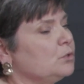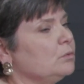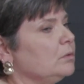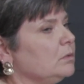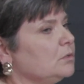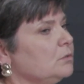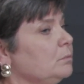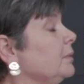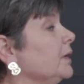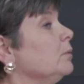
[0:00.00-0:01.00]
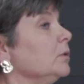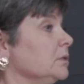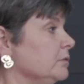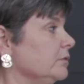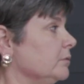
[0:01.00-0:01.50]
two two big
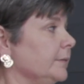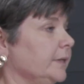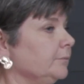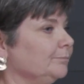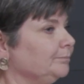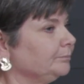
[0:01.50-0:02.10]
ones for me.